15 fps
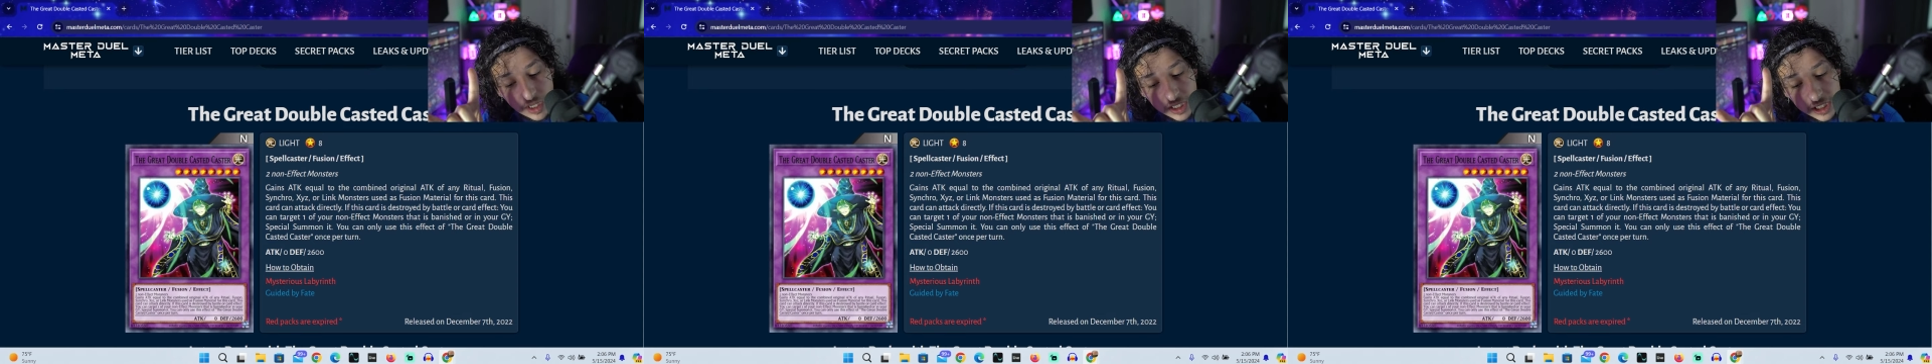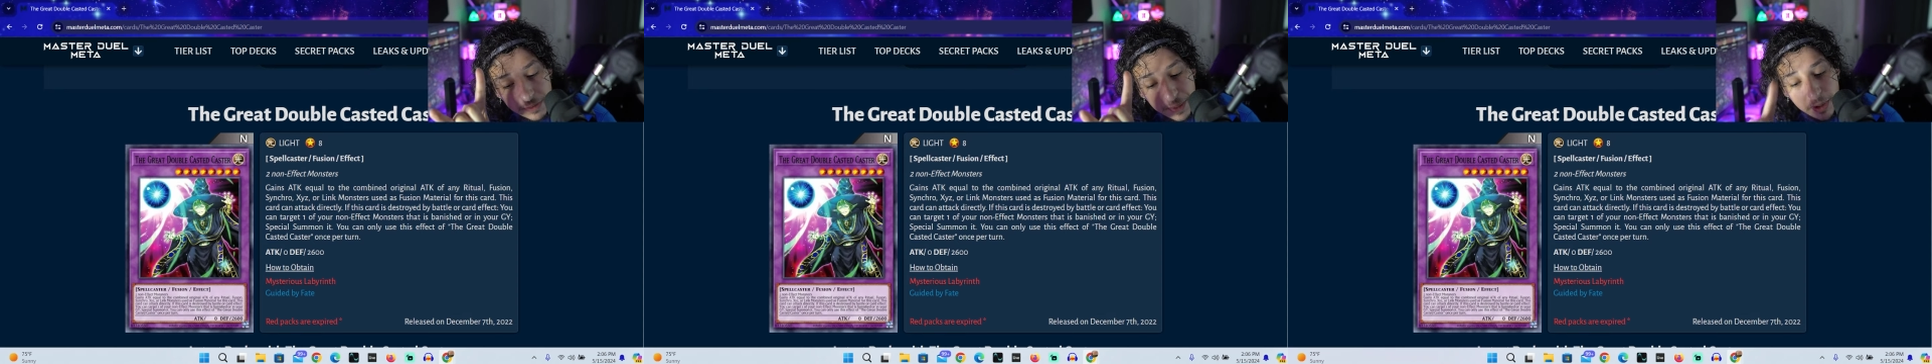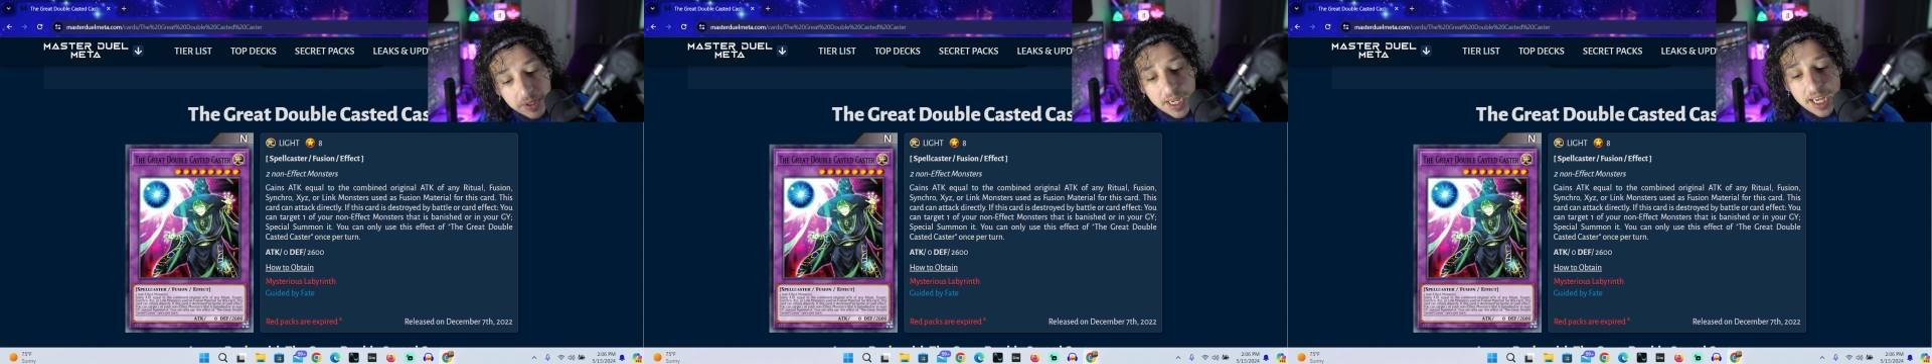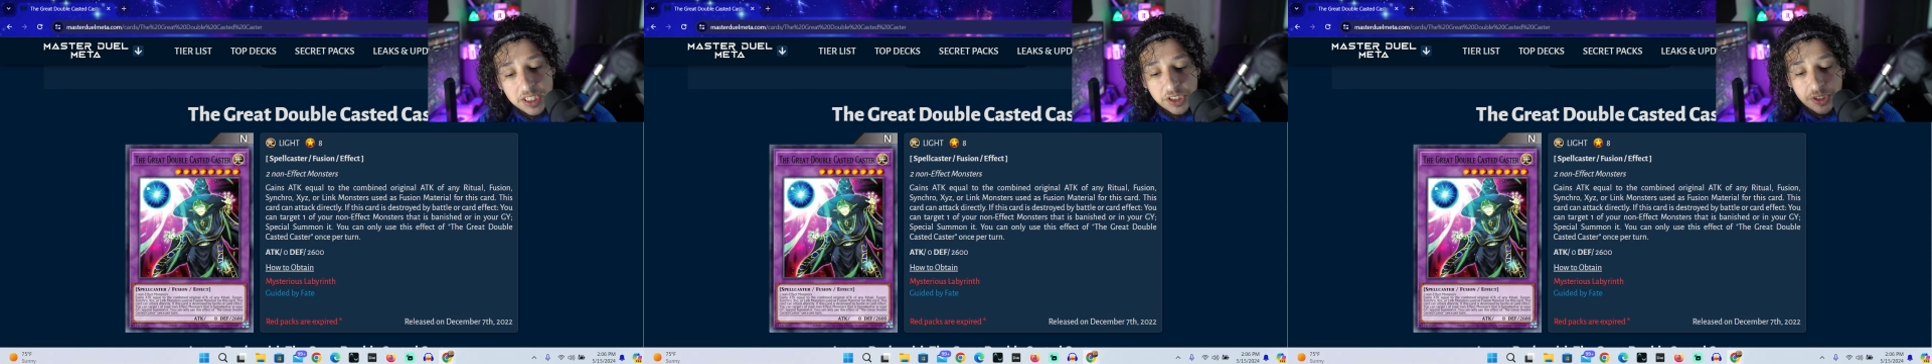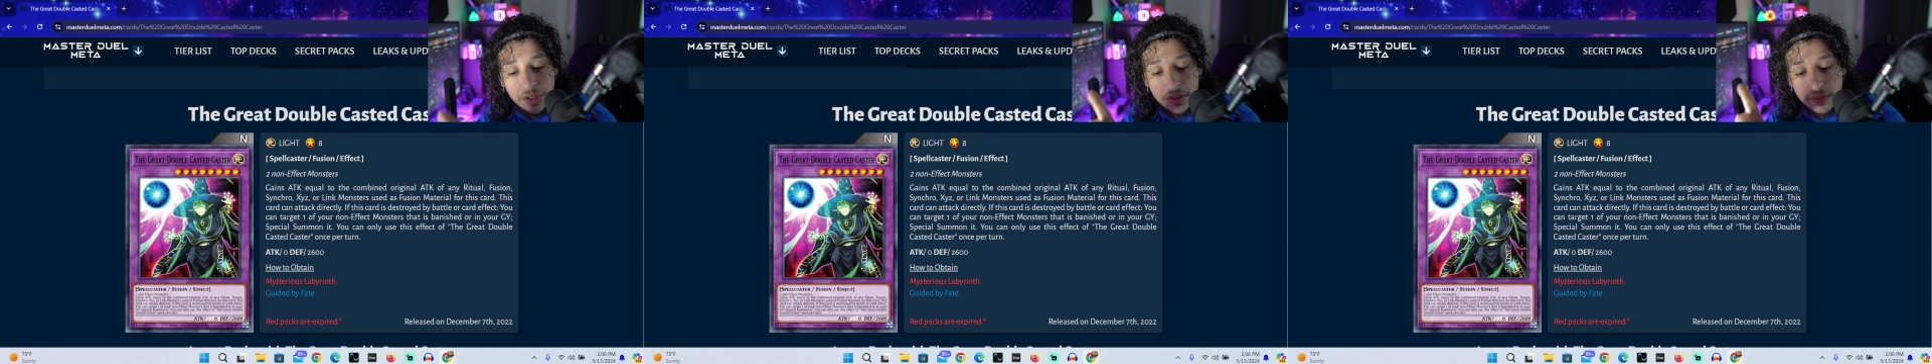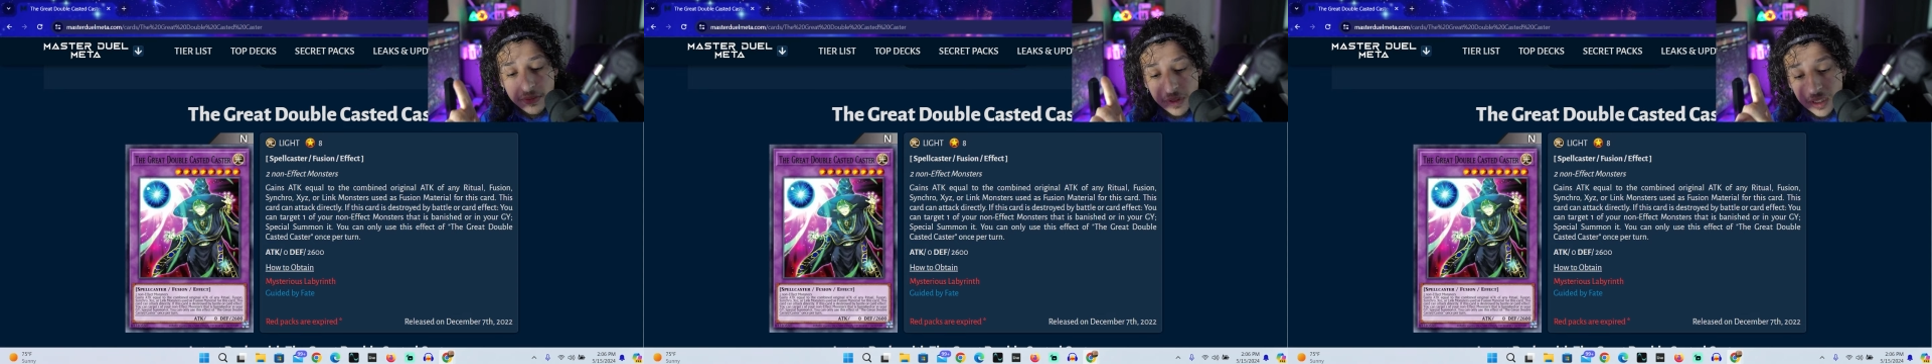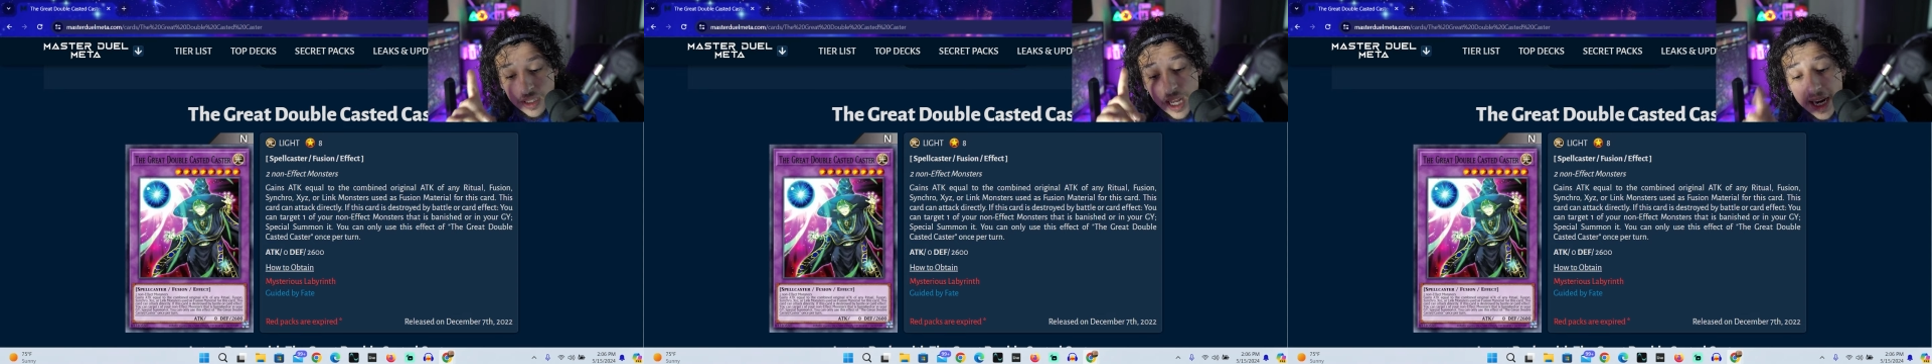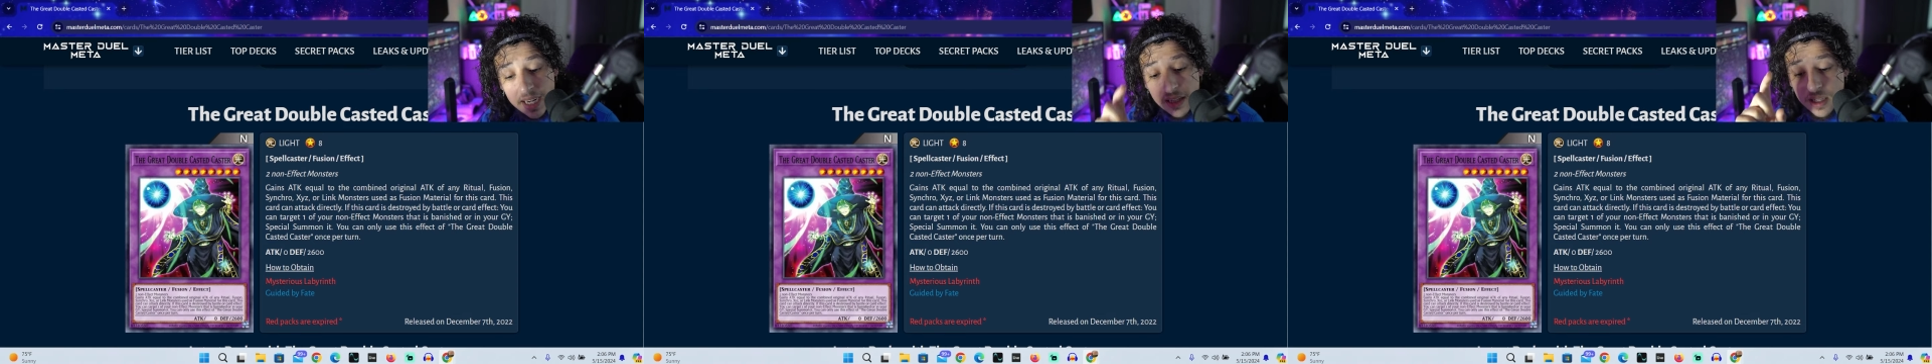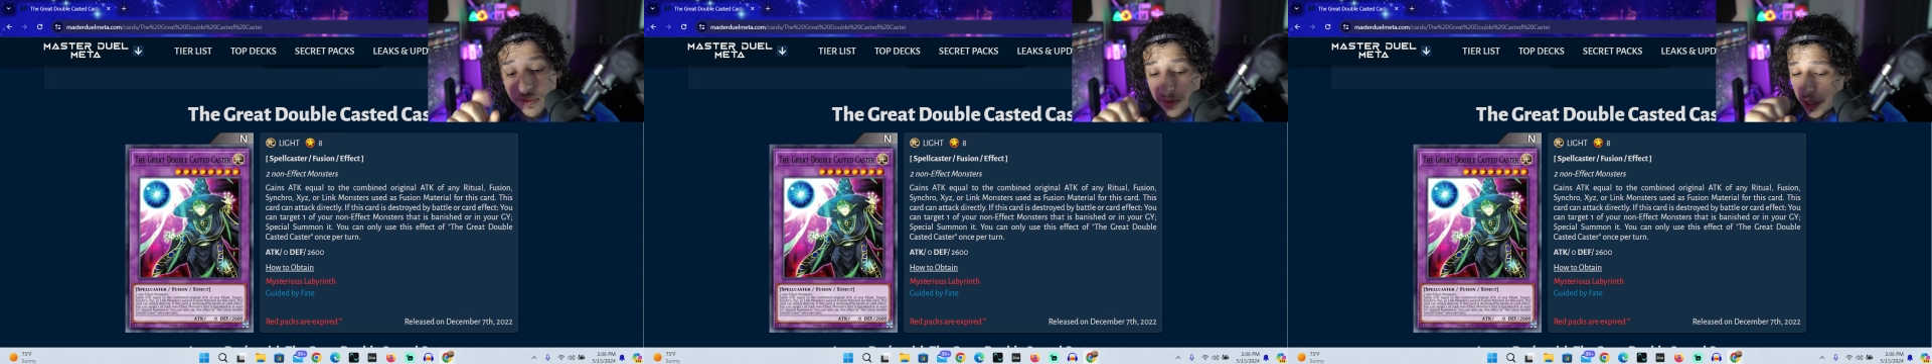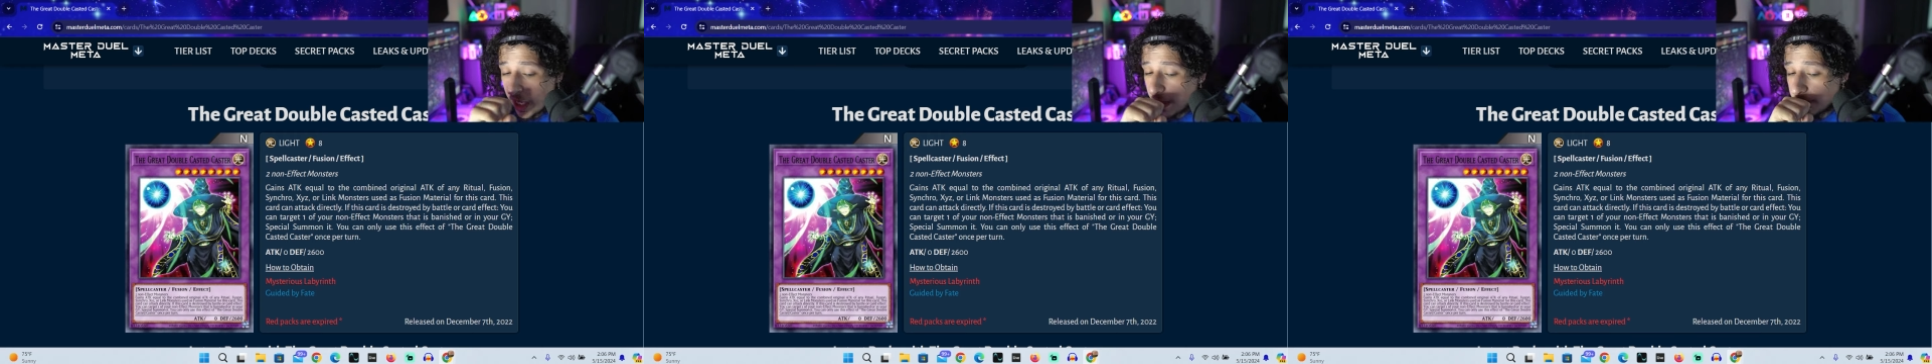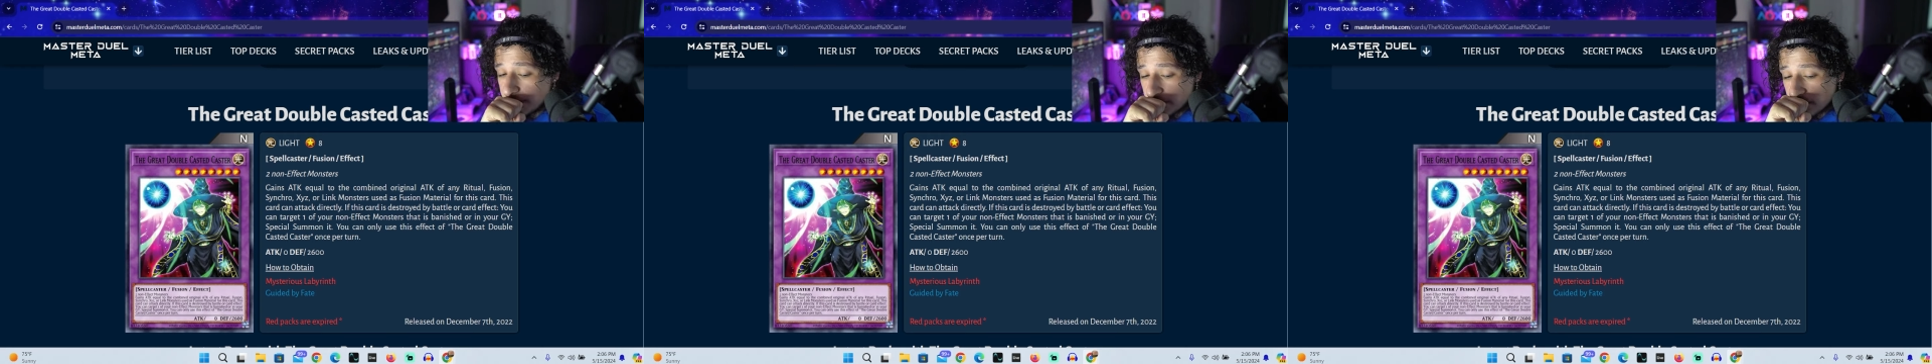spellcaster, light level 8,